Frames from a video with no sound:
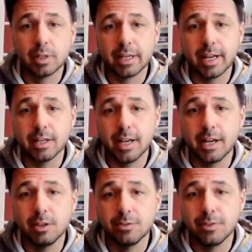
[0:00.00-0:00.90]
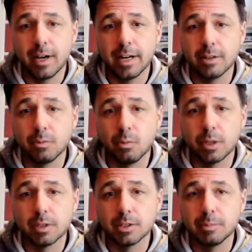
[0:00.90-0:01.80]
Like, how do you find
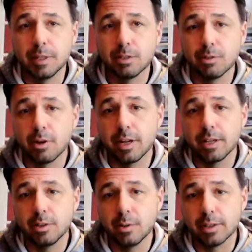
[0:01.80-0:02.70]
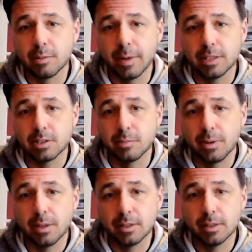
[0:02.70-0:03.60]
what is being thrown at you at the
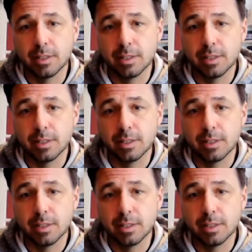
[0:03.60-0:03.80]
basketball